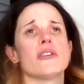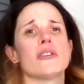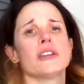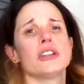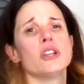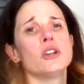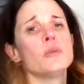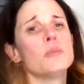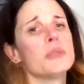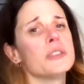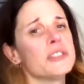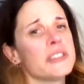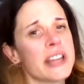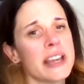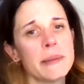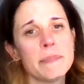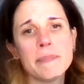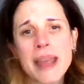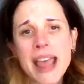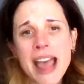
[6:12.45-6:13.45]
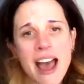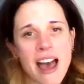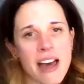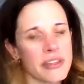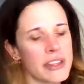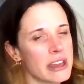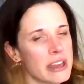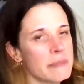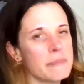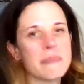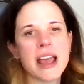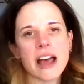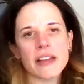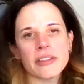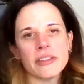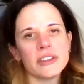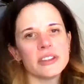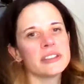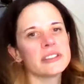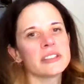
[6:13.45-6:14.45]
you present math, and
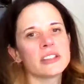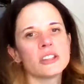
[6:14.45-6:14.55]
math is